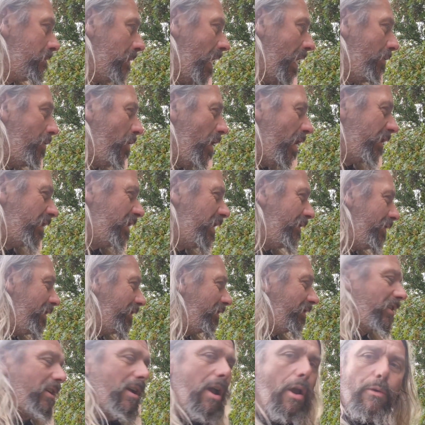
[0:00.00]
I thought I'd give
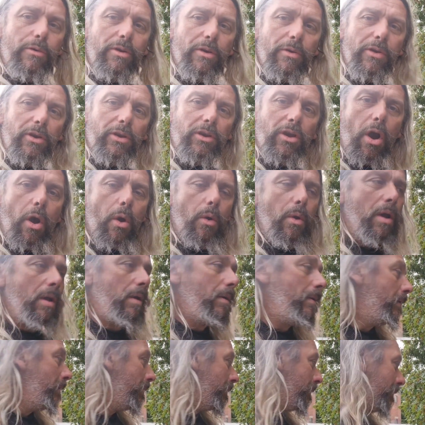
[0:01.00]
this car another go,
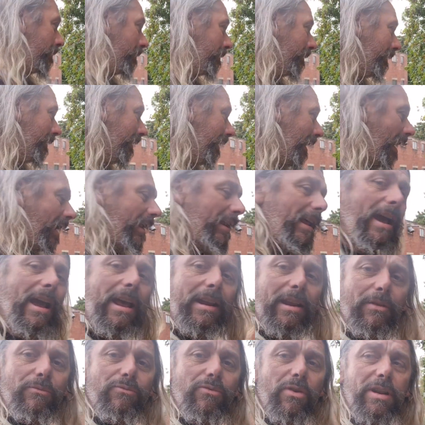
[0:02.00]
and I
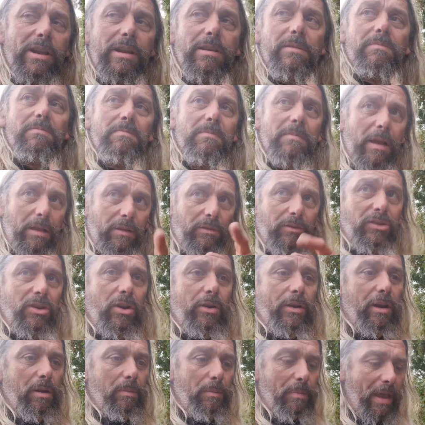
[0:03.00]
had it running and
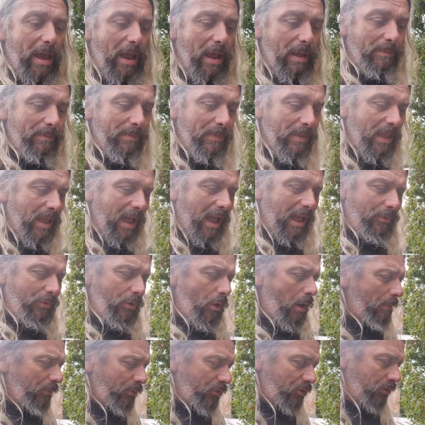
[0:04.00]
took it up there. I
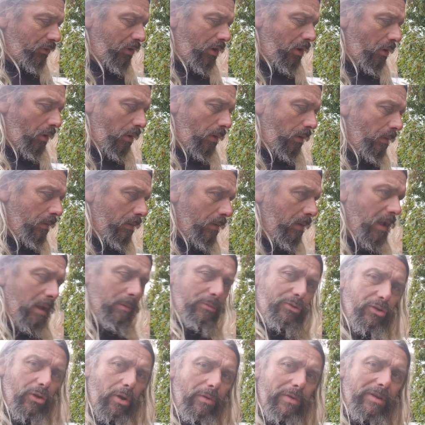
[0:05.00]
thought, I'm
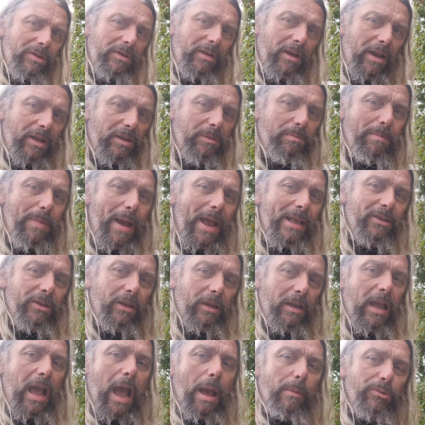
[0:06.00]
sure this car's
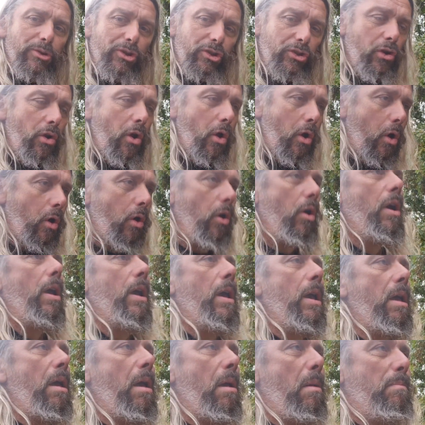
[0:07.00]
better. I'm sure
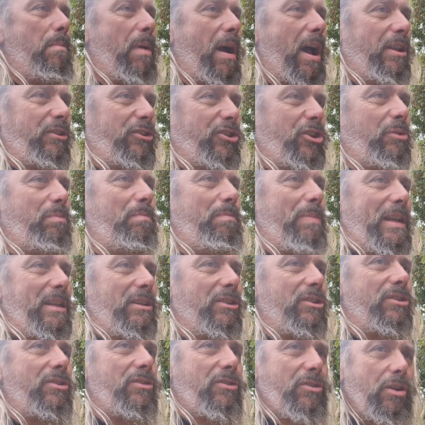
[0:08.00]
by just
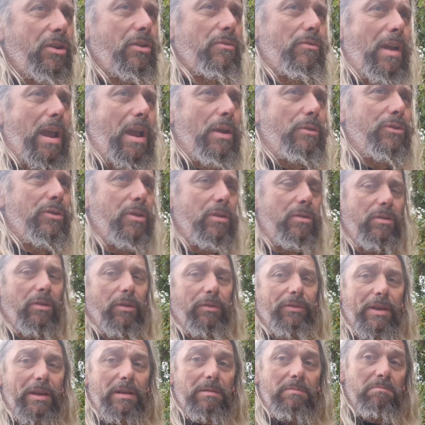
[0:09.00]
being stood around doing
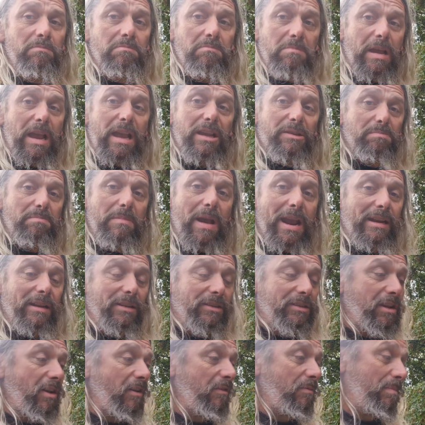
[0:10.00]
nothing it's made
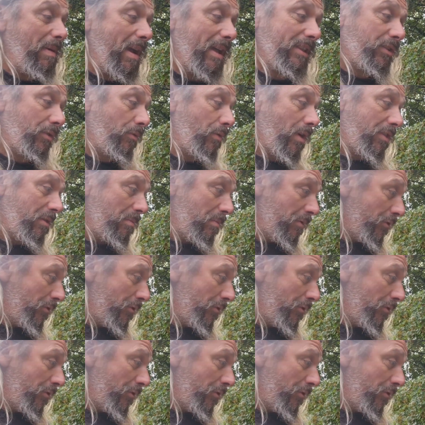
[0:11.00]
itself better rather